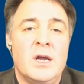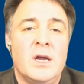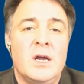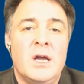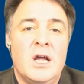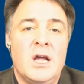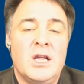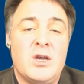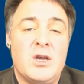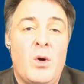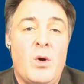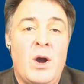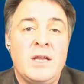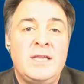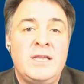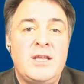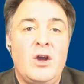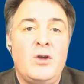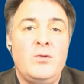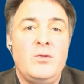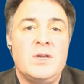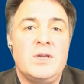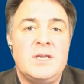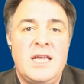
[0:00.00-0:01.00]
So I
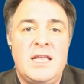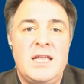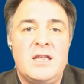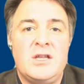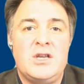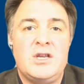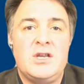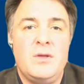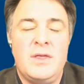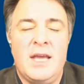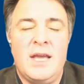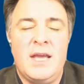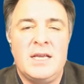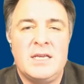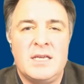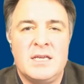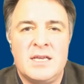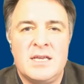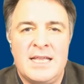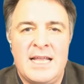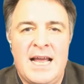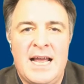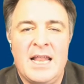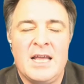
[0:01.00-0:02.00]
don't see the two things
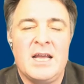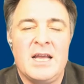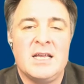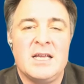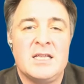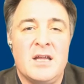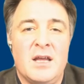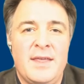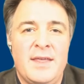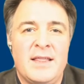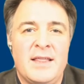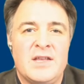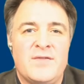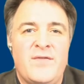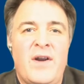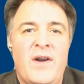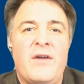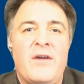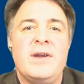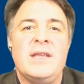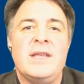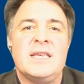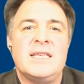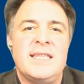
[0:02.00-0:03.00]
as analogous, and I think there's
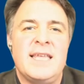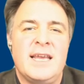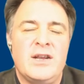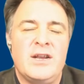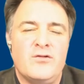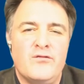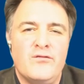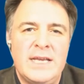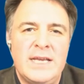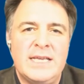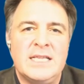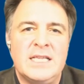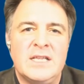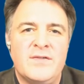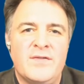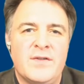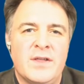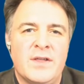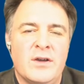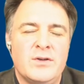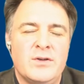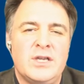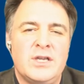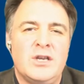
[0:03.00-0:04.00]
very distinct reasons for
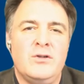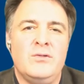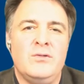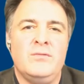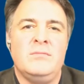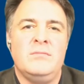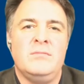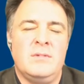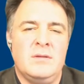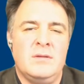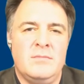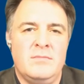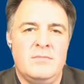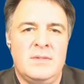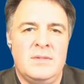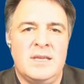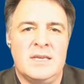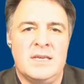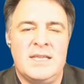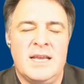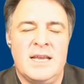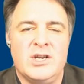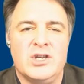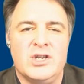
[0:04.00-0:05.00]
those two
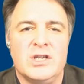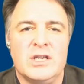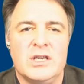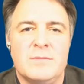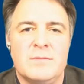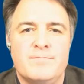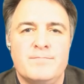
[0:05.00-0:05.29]
distinctions.